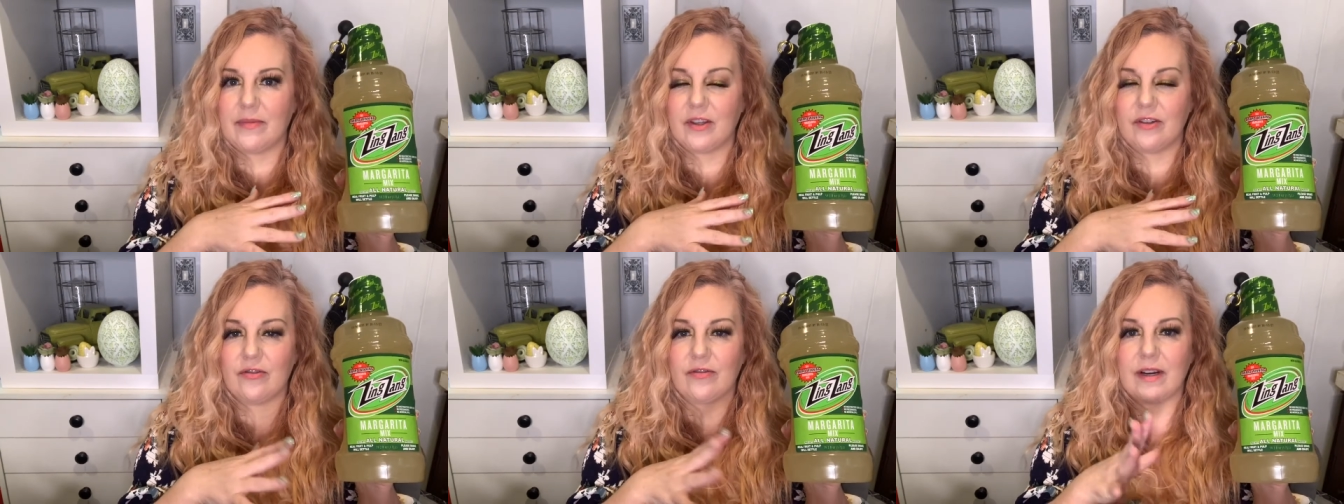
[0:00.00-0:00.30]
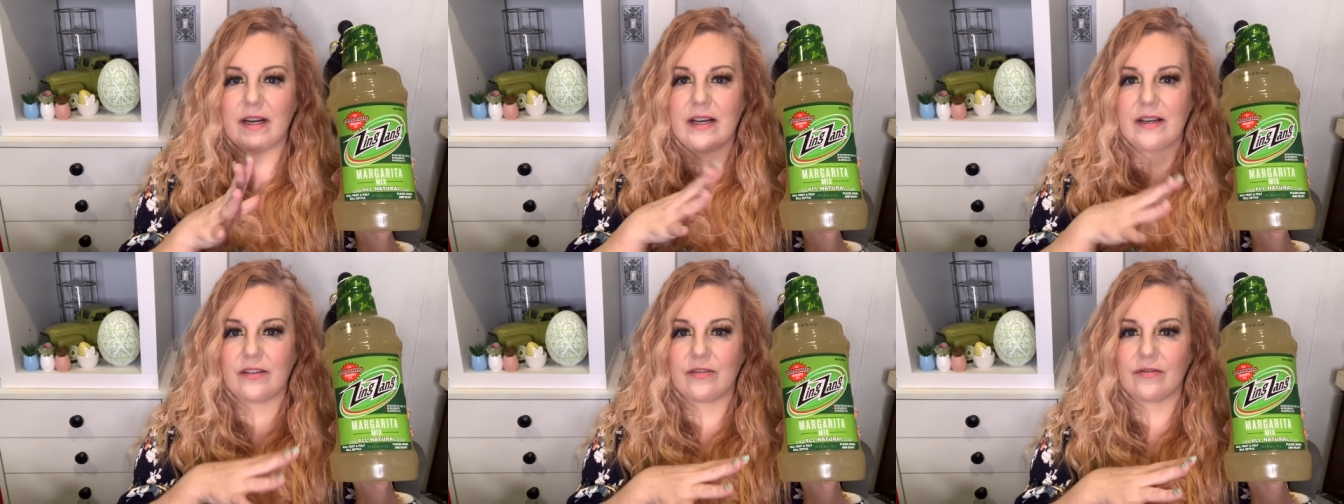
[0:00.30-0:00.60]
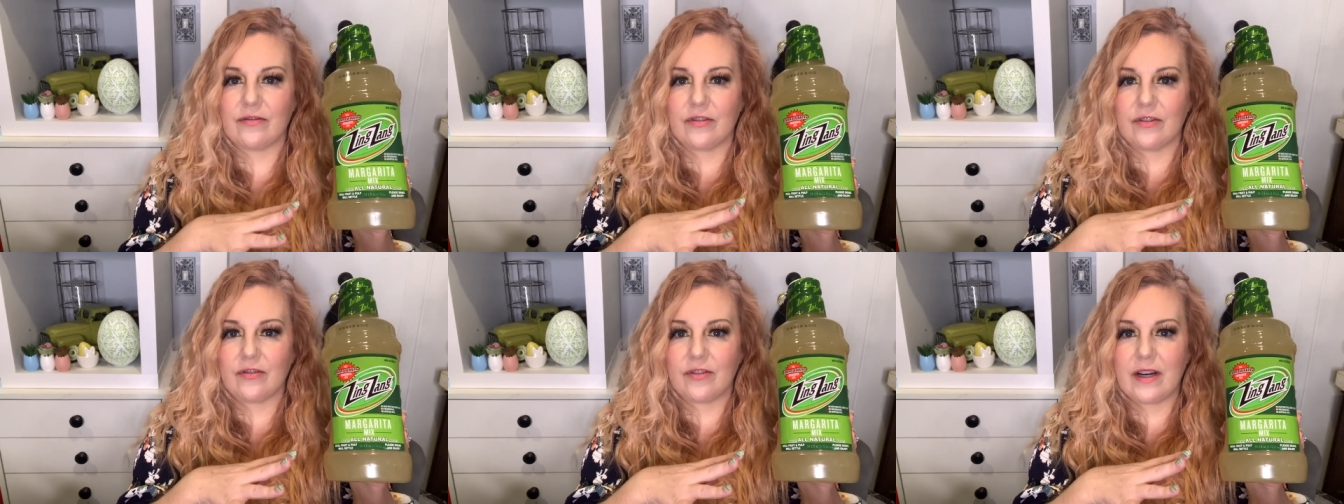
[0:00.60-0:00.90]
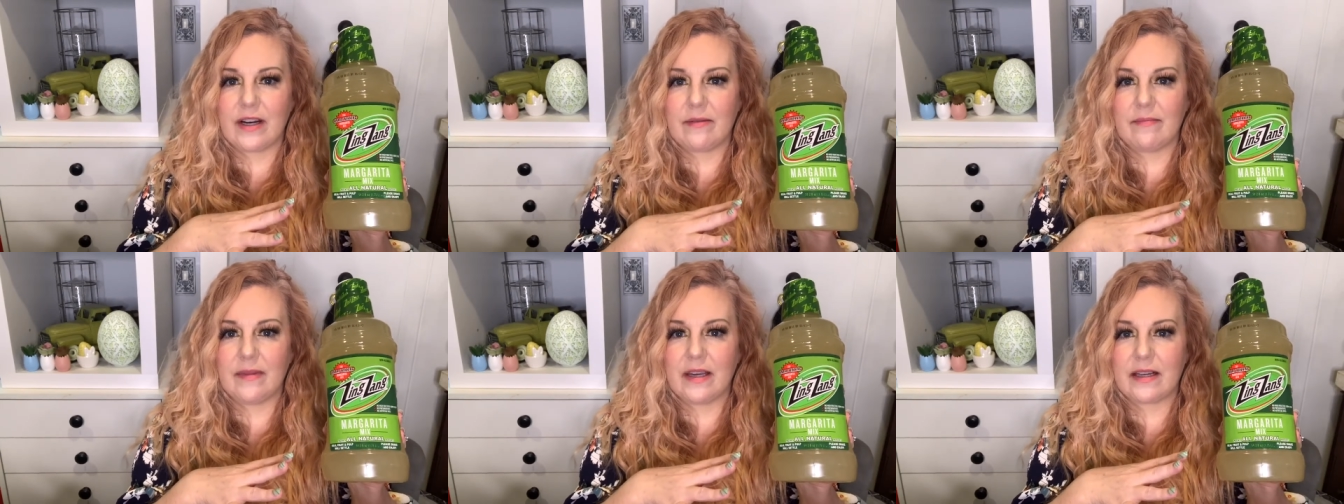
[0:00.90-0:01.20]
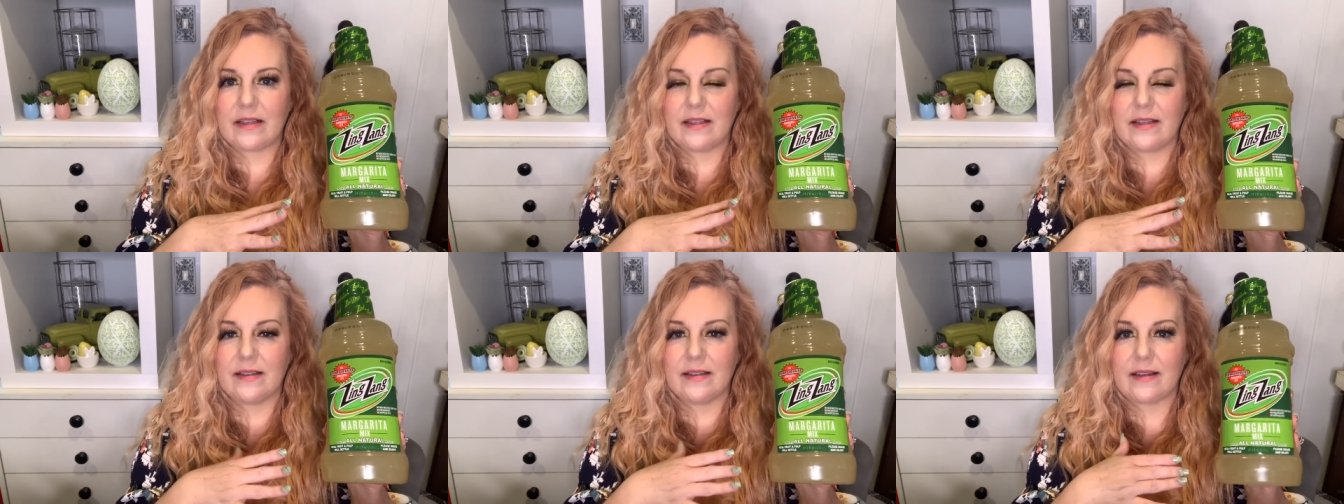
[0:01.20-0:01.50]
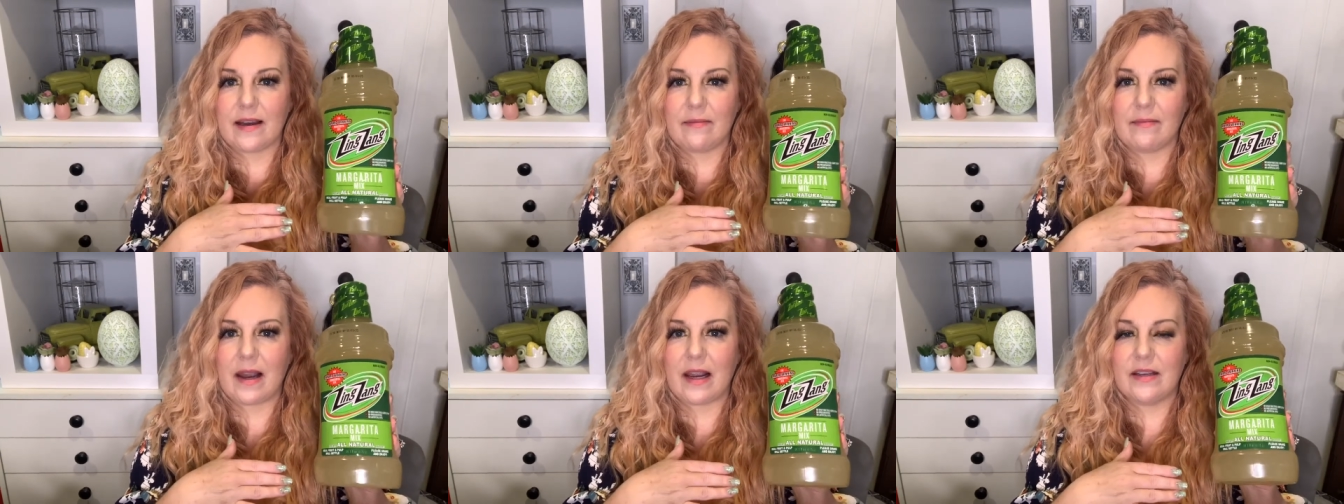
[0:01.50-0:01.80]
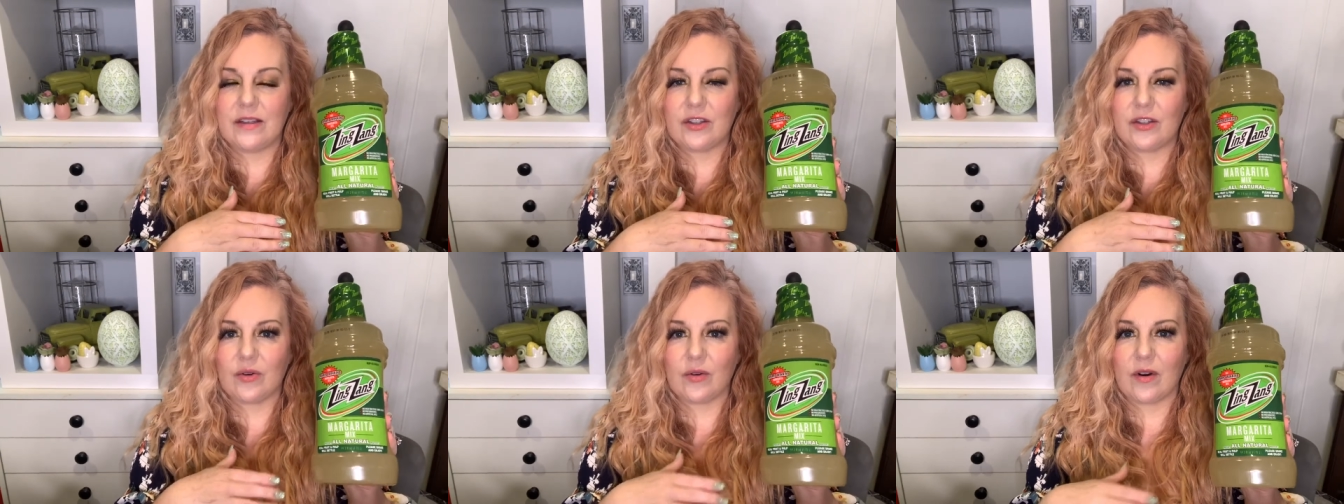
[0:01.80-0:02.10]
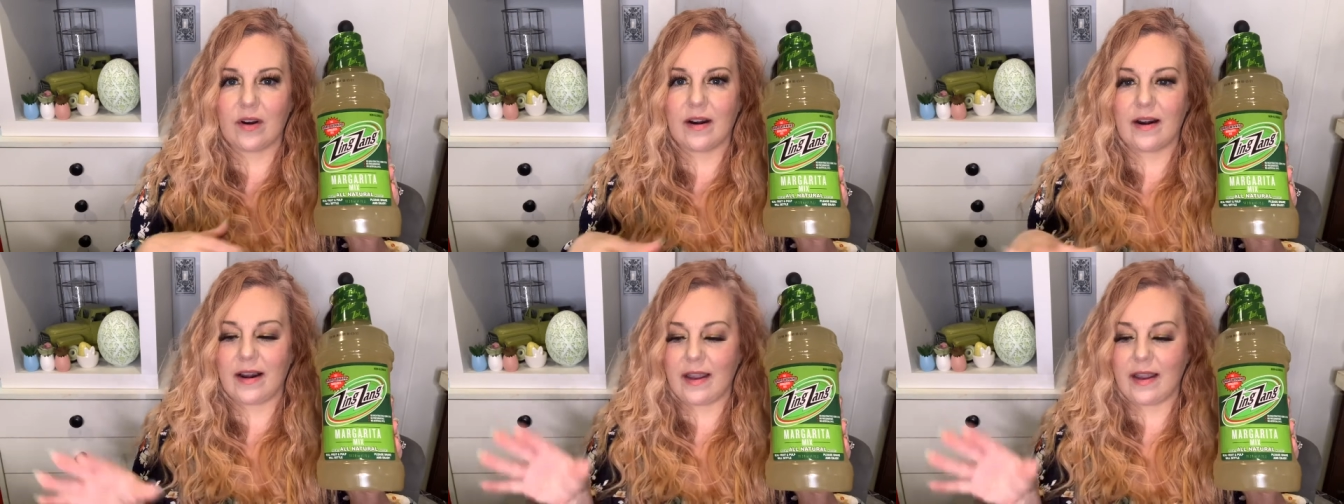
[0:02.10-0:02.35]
the drinks or the drink mixes at my store.